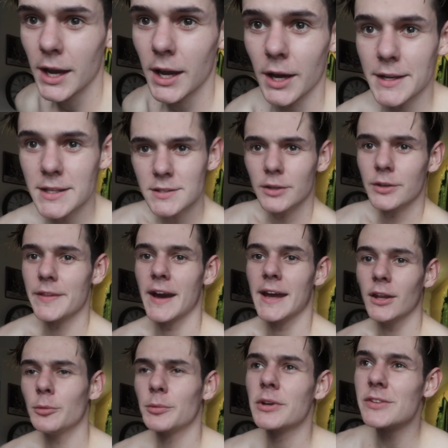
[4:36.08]
uh, I need to hurry the
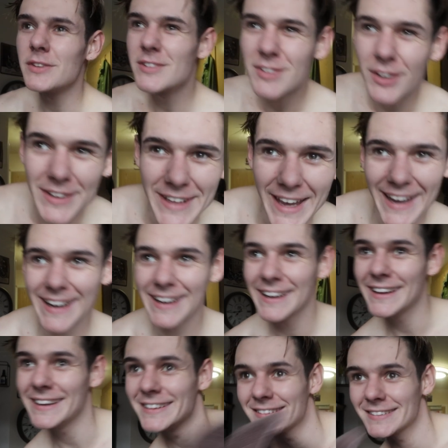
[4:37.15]
hell up because it's Sunday.
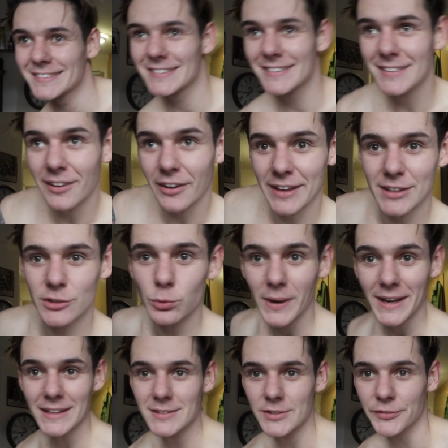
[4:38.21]
It's like
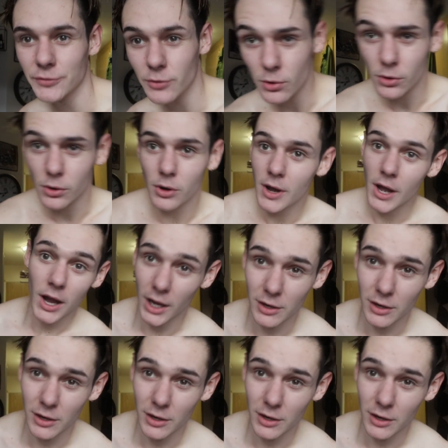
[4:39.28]
20 to 4.